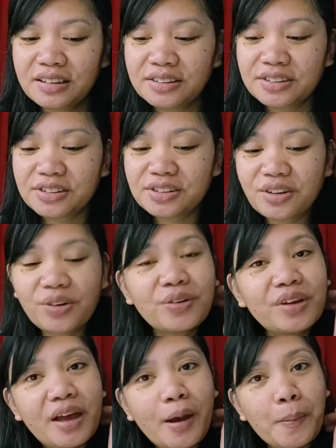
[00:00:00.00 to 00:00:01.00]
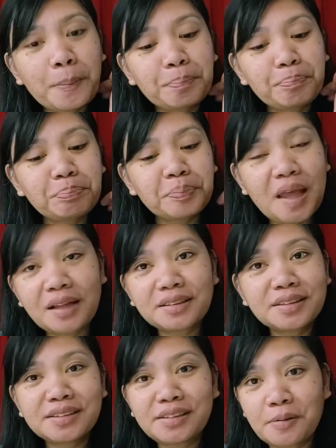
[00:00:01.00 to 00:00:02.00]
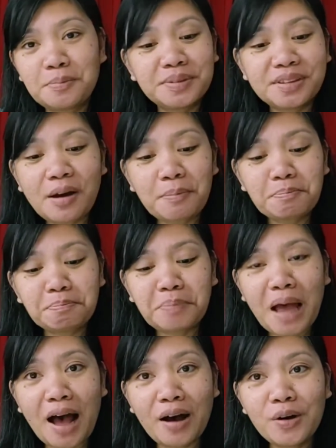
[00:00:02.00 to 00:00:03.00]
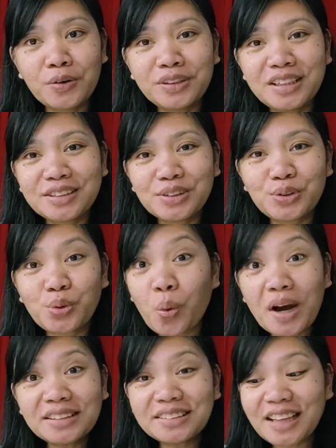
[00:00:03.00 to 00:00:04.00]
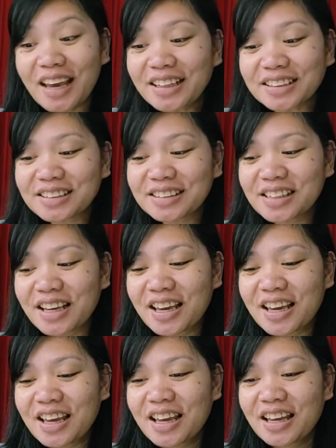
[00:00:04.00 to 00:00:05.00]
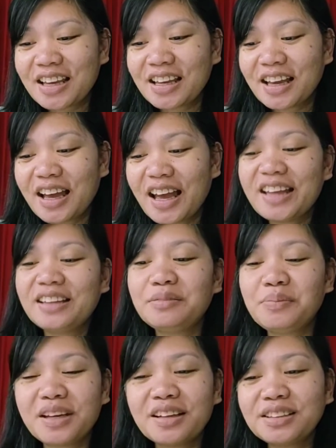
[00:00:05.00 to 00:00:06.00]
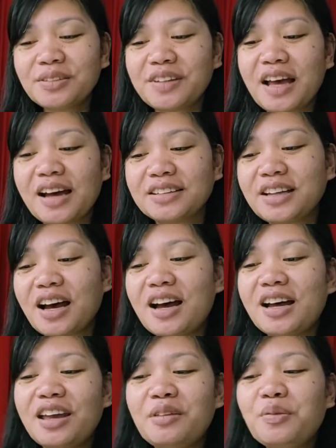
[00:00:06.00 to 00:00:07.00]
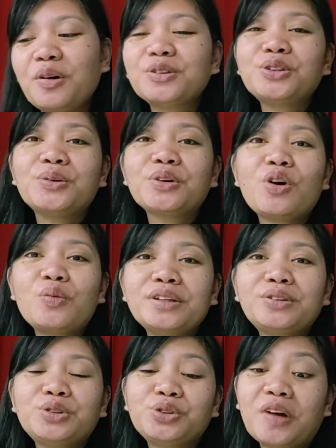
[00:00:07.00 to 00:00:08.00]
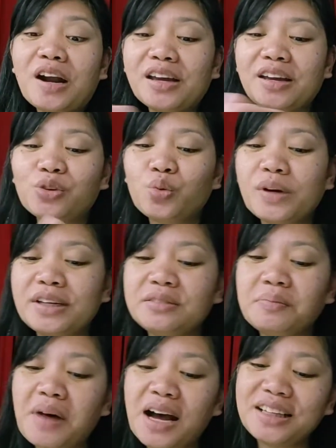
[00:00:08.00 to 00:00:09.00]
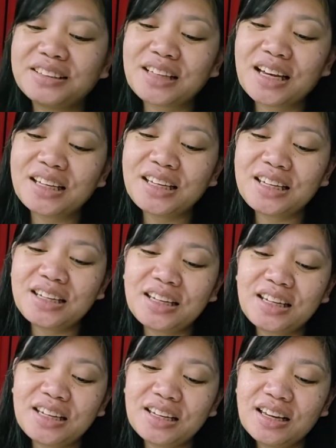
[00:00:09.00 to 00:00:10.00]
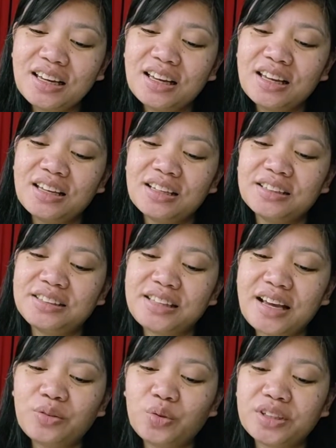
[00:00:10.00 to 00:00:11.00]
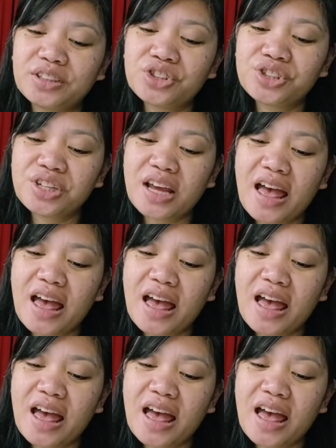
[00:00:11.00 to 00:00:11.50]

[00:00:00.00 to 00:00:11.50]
So yeah, that sums up how this one tastes. And because of that, I am also going to try it with my tahini sandwich.